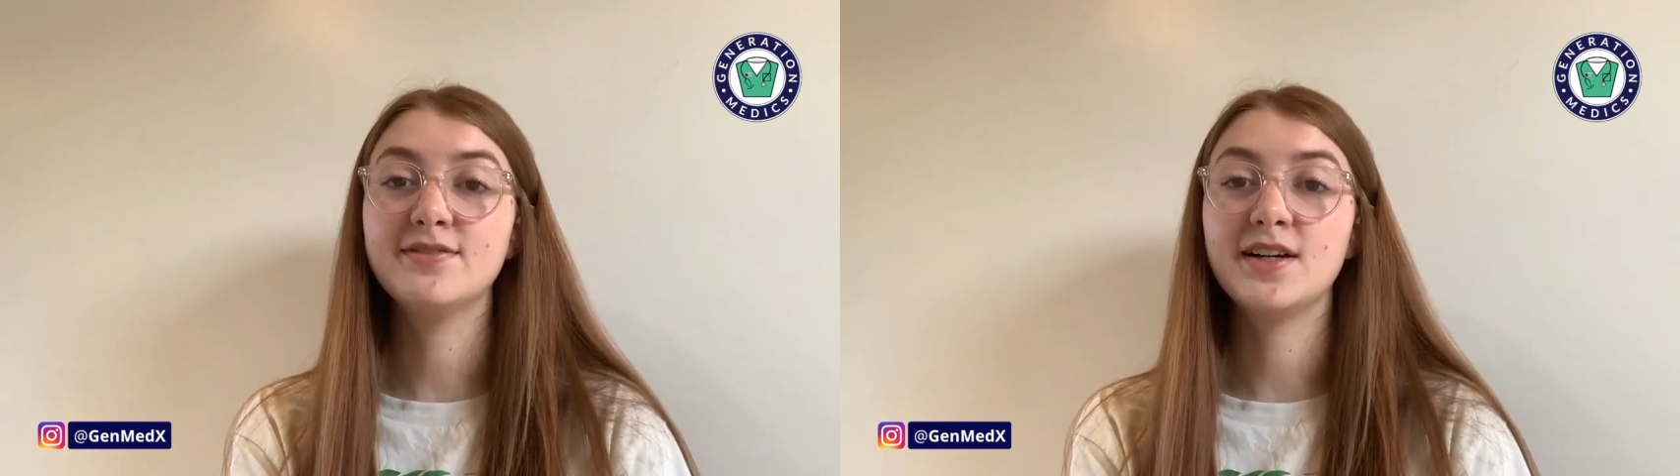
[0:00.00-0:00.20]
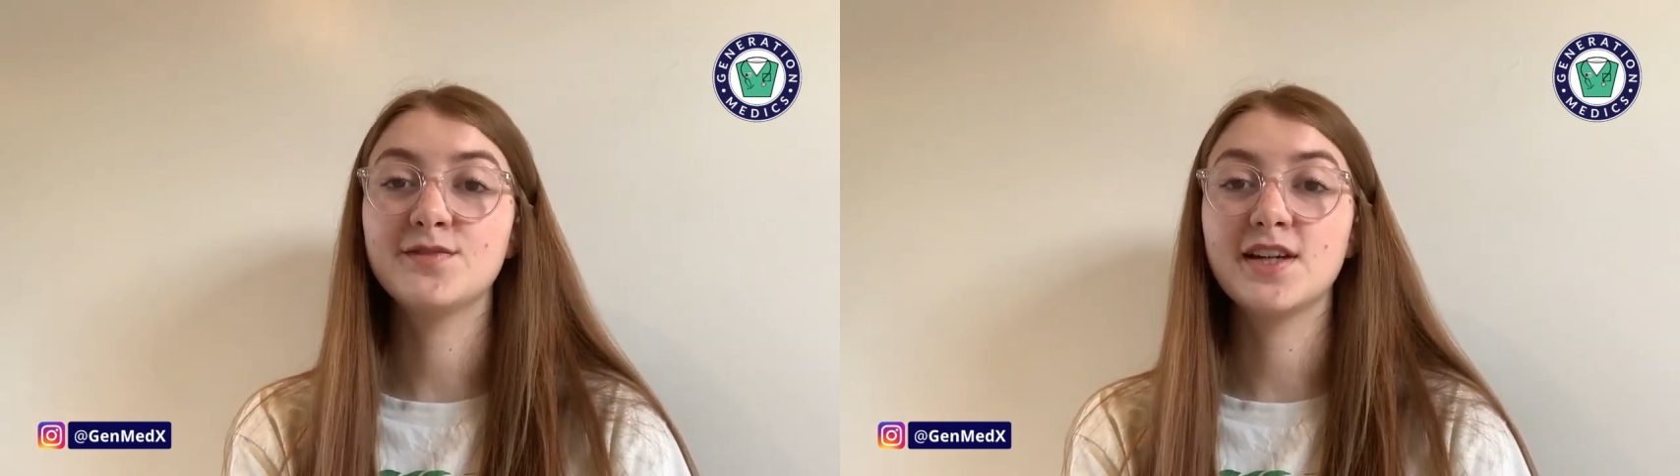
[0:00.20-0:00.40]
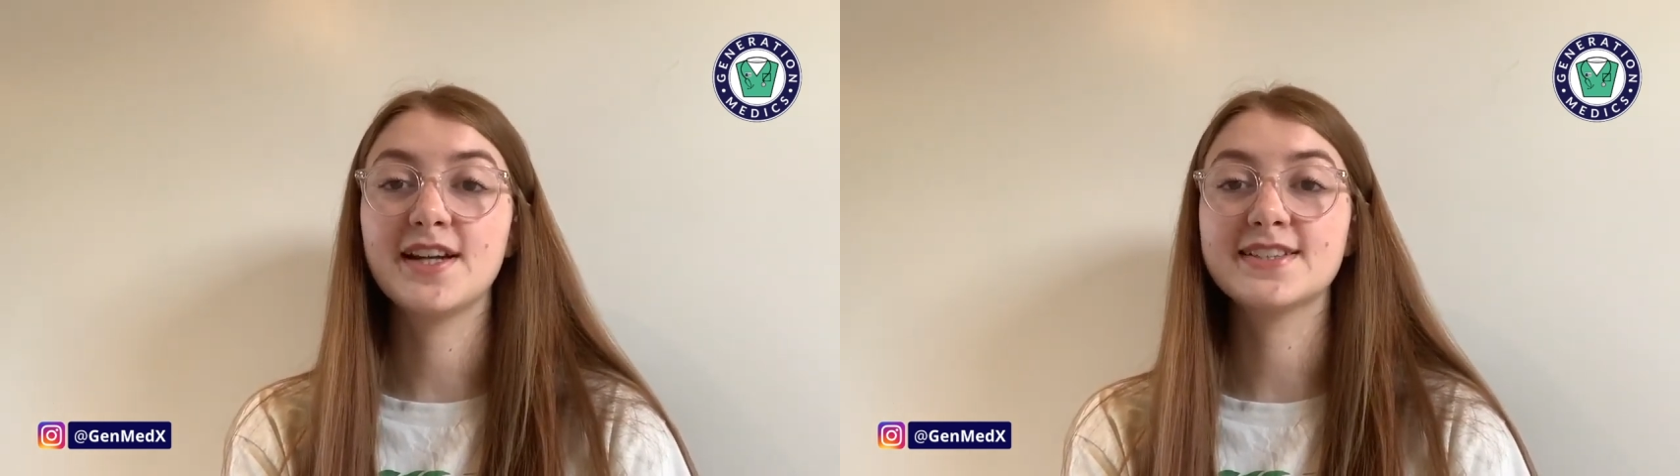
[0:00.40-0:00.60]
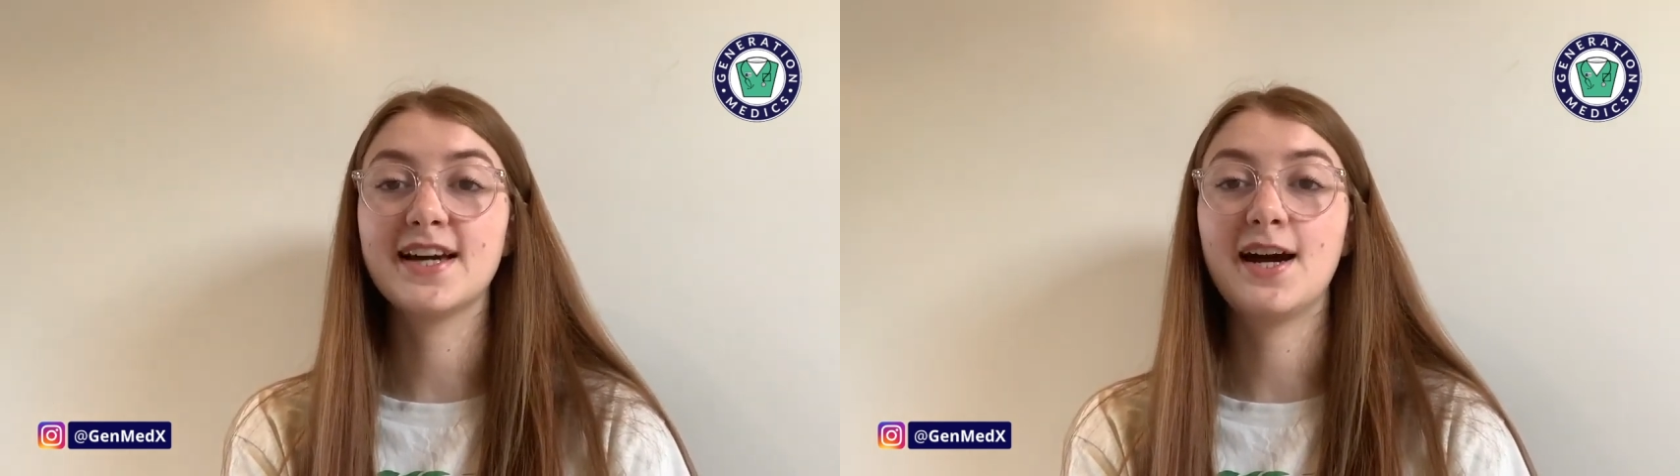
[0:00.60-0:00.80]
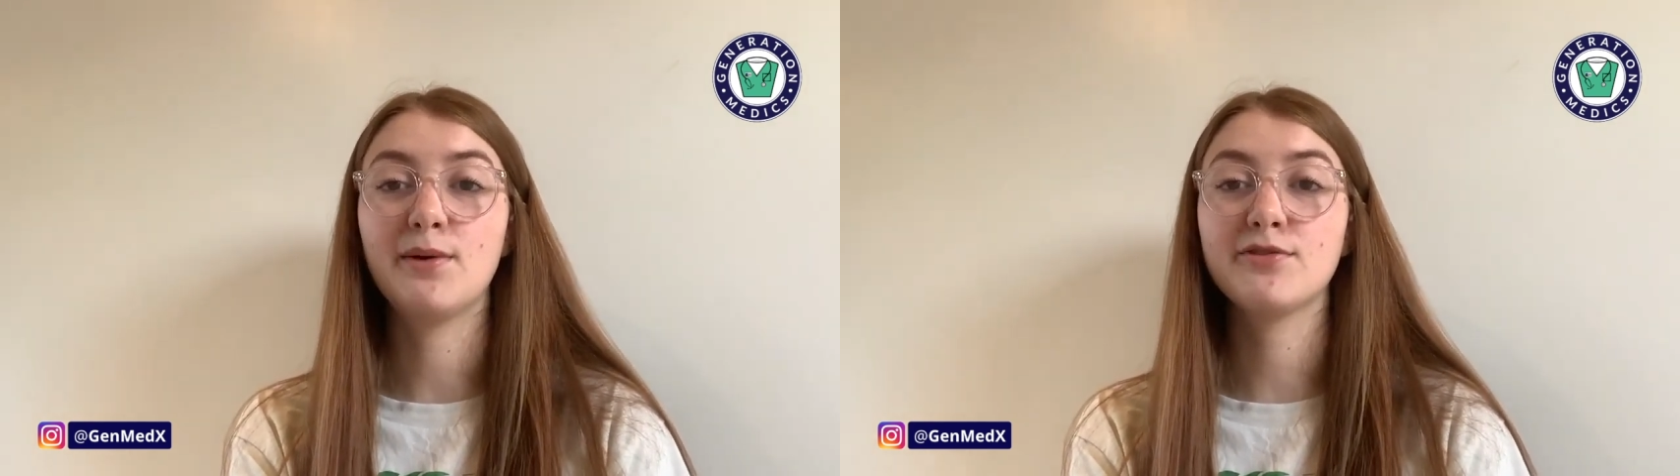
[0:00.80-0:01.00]
and realise that
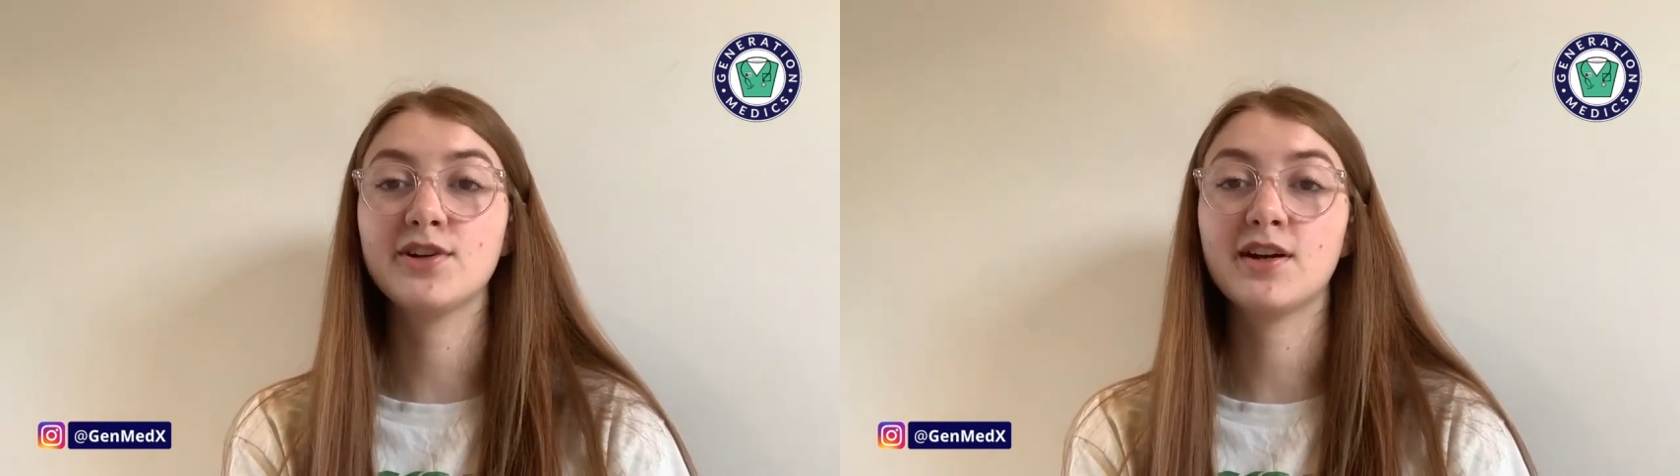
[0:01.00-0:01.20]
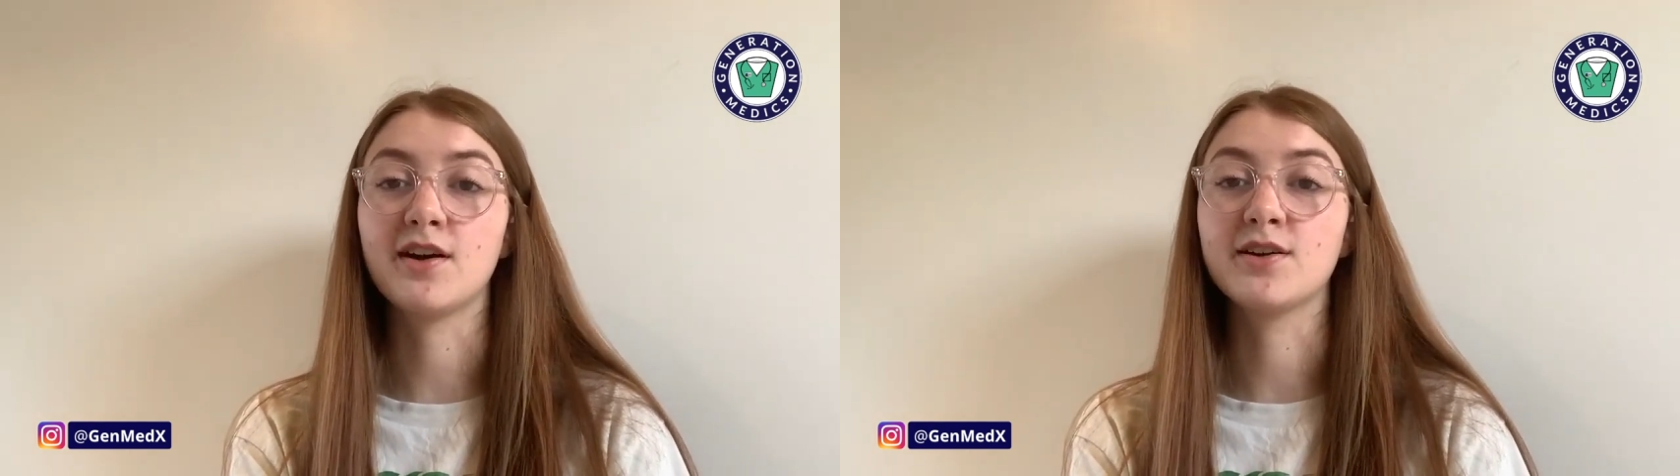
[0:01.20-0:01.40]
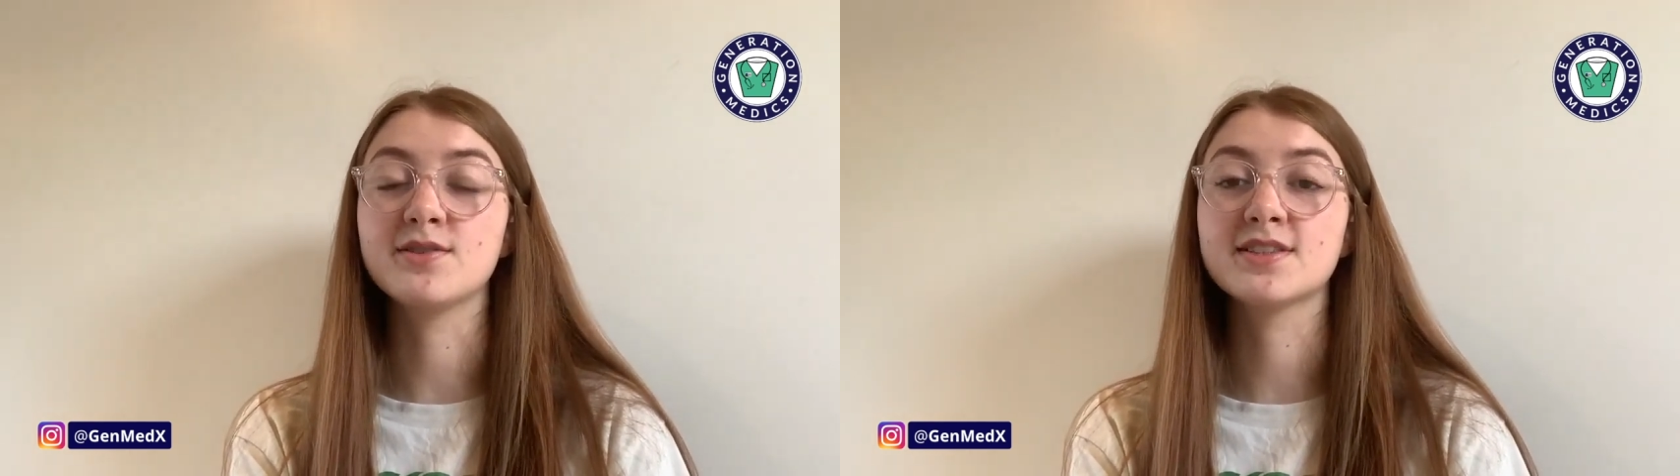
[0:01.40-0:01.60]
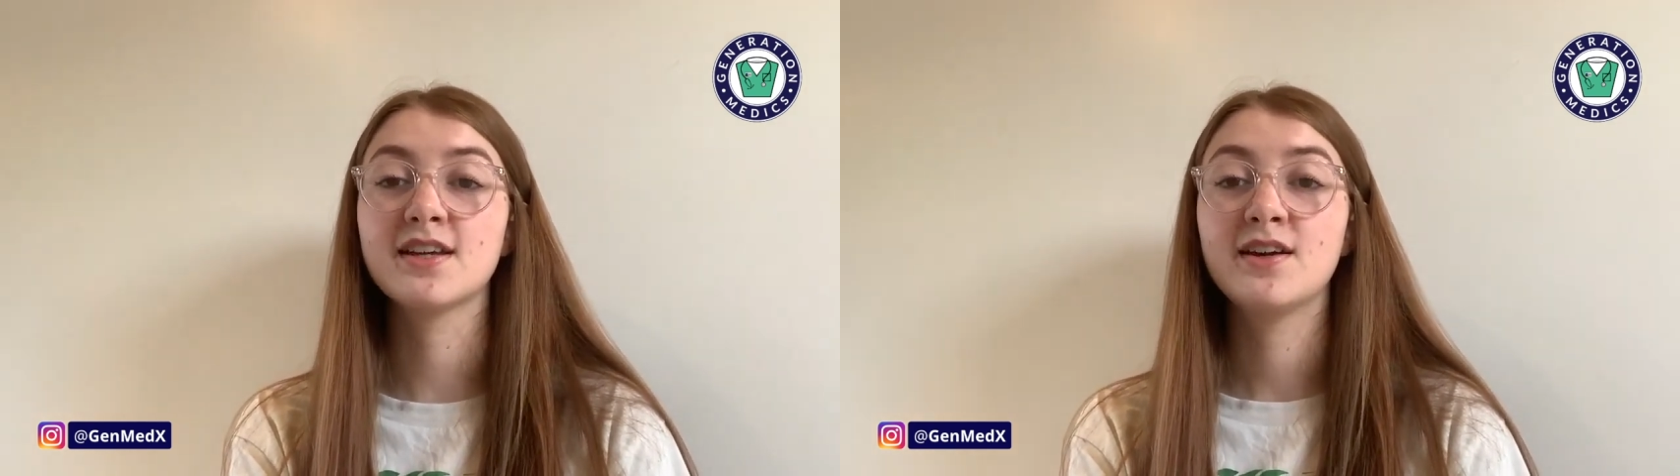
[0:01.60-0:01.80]
however it goes,